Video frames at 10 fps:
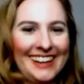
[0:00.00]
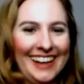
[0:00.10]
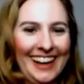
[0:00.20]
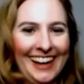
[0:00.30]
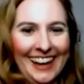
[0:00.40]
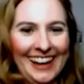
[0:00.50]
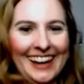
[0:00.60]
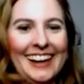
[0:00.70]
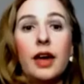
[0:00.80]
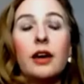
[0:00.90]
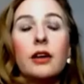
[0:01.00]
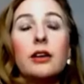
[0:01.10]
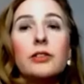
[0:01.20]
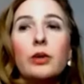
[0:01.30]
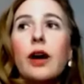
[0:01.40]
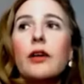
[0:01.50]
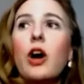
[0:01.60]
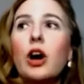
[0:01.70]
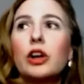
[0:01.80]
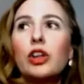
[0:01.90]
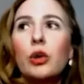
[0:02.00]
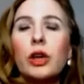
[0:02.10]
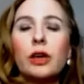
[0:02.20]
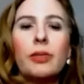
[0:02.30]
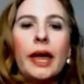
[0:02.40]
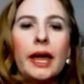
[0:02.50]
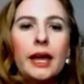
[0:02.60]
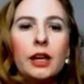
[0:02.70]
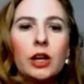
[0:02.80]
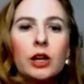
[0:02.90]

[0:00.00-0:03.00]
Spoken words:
Yeah, if you have ongoing pain,